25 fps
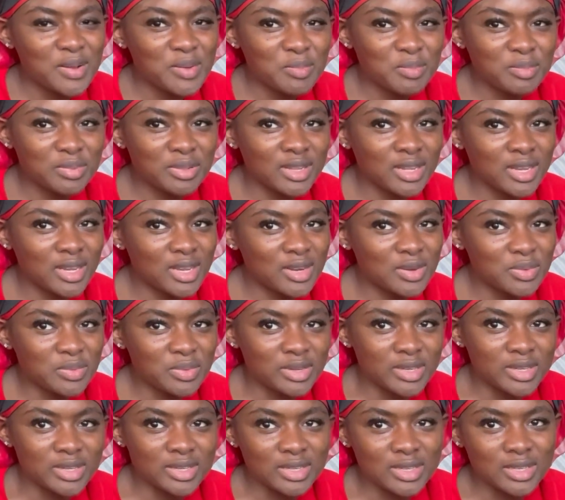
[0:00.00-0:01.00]
playing
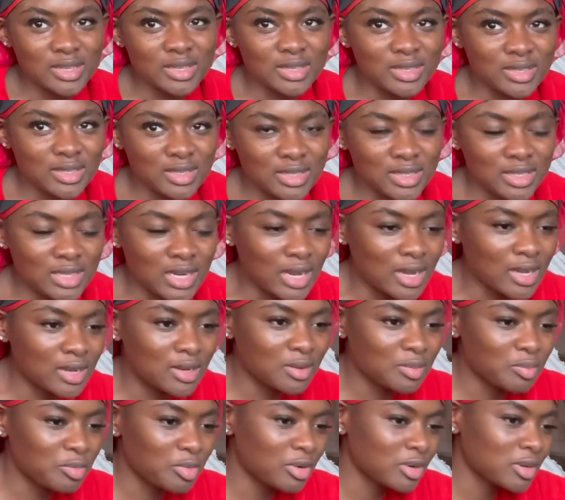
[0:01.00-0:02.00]
with the
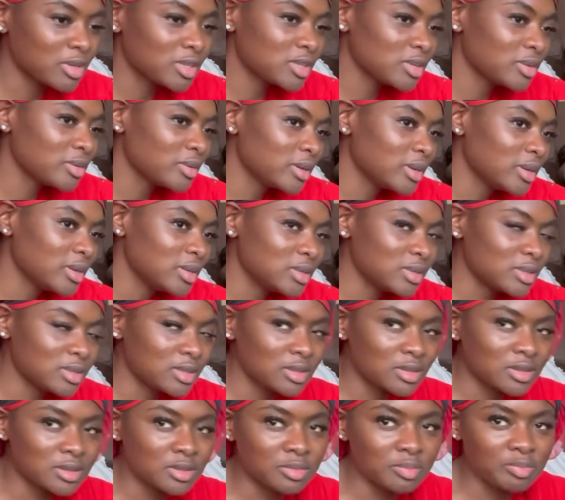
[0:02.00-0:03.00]
jack-in-the-box toy and he's
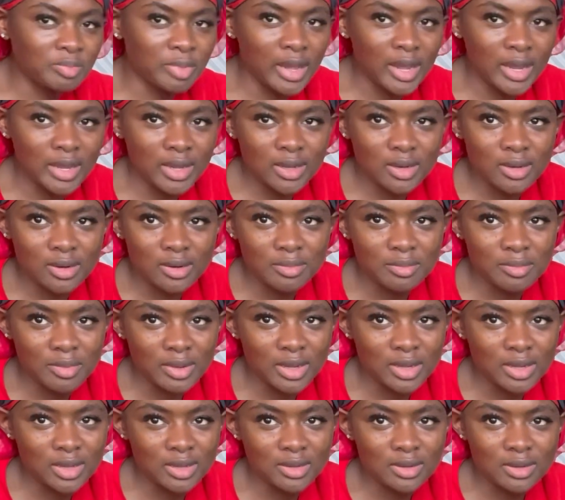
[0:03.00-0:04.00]
just banging and
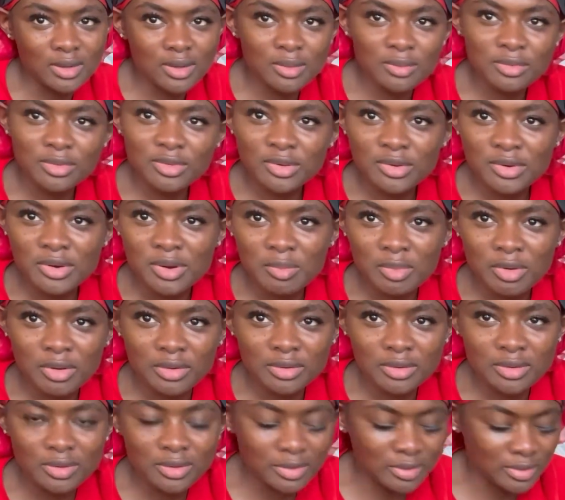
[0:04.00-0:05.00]
banging. I'm sorry about
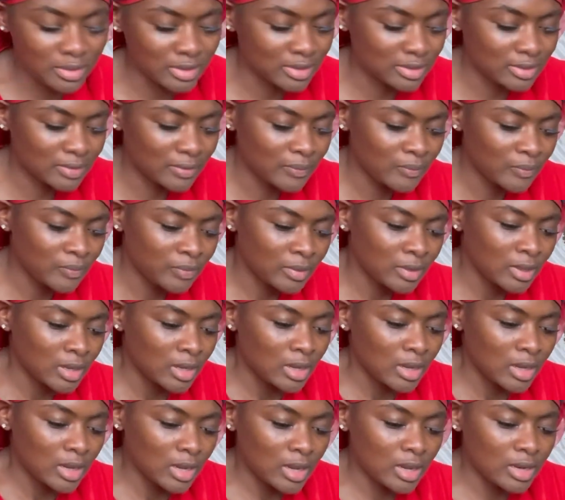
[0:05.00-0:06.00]
the noise.
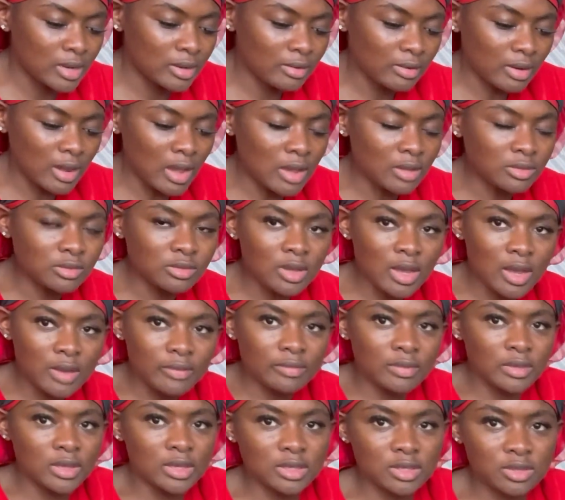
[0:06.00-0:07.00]
And I also have
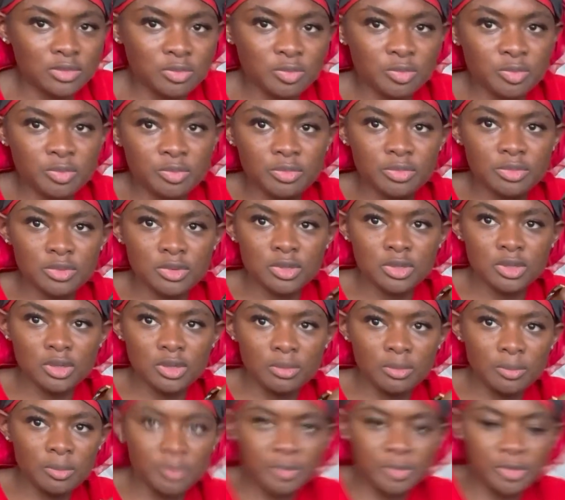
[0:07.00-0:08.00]
this
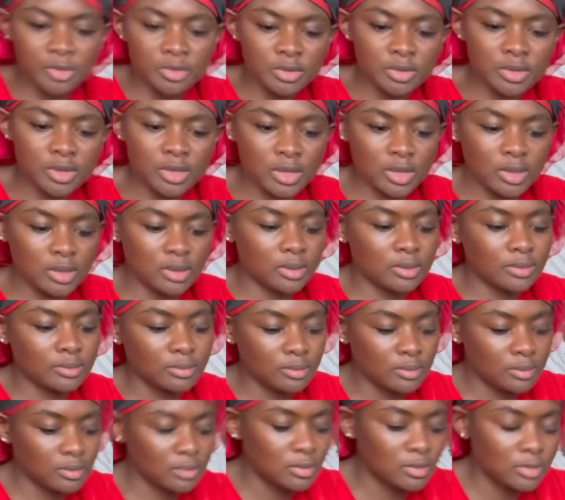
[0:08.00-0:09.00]
book.
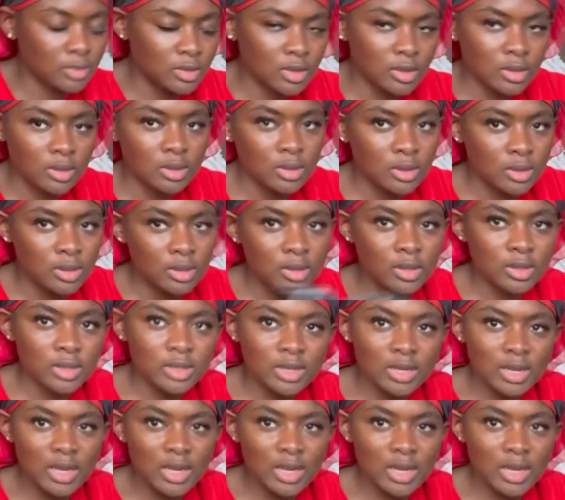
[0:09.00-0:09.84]
He